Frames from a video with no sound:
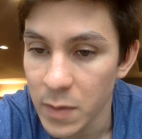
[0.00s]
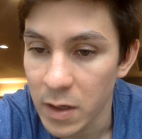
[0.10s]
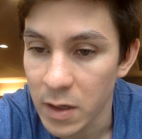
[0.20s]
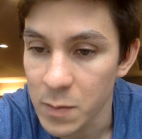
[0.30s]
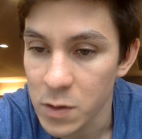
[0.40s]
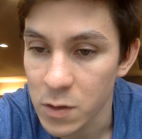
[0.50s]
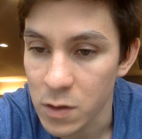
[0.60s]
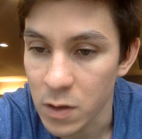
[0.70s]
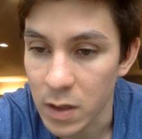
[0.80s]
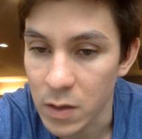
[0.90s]
my hips,
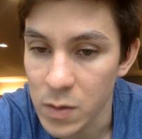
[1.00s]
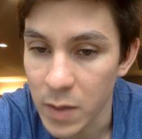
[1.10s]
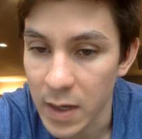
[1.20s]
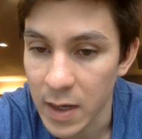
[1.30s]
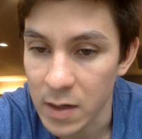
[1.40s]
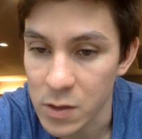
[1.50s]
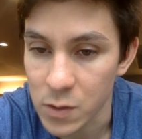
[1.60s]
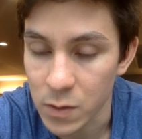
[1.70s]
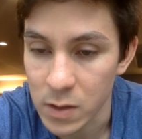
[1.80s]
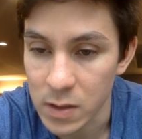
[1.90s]
should I use my head and
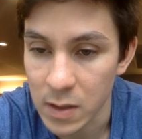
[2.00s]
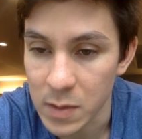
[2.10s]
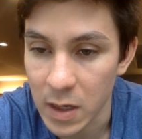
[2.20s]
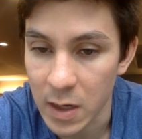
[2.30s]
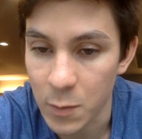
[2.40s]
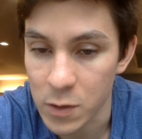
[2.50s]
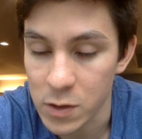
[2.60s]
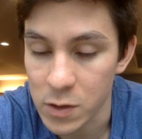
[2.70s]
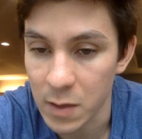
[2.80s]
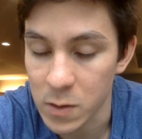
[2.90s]
shoulders at the same time, or
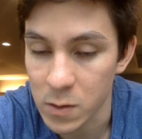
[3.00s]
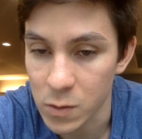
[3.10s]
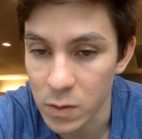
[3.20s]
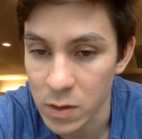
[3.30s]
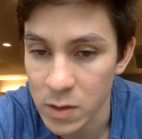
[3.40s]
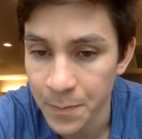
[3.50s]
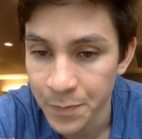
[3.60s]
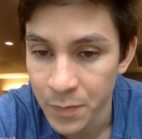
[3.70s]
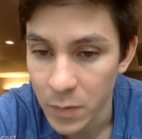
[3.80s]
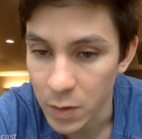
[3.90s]
just hips and shoulders?
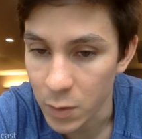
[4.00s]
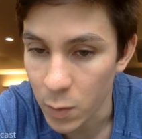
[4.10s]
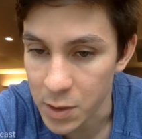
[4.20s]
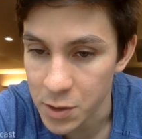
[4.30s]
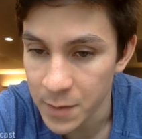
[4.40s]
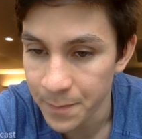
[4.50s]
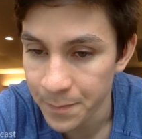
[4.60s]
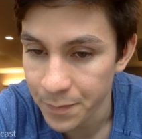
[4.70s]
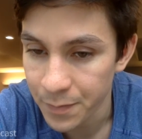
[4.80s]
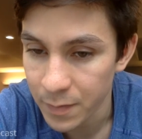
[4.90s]
Good question
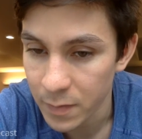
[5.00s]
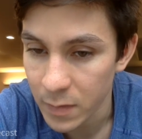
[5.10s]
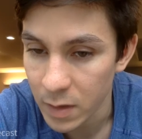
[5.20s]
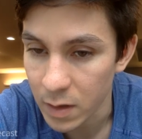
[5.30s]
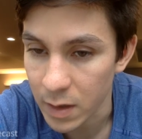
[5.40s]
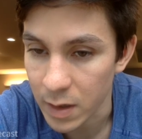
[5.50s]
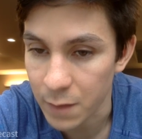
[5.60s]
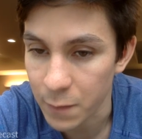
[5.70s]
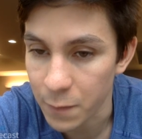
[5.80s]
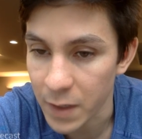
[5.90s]

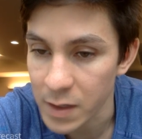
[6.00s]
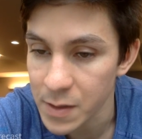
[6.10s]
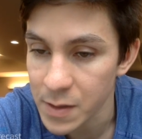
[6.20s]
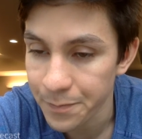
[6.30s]
for fakes.